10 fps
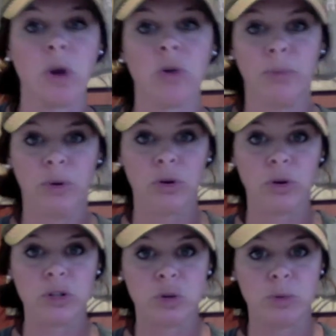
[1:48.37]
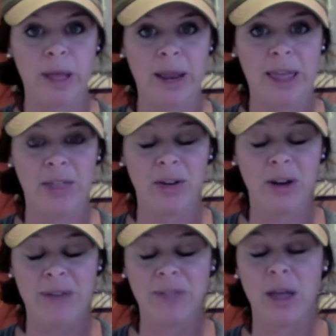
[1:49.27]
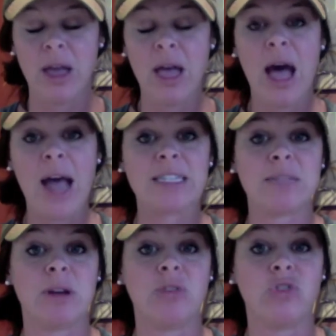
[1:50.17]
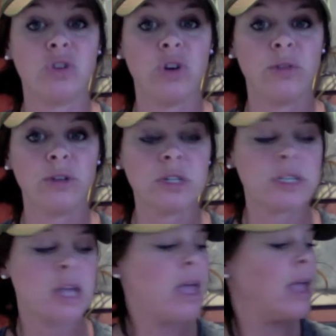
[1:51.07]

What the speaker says: what group of girls who play together have the highest amount of turnovers.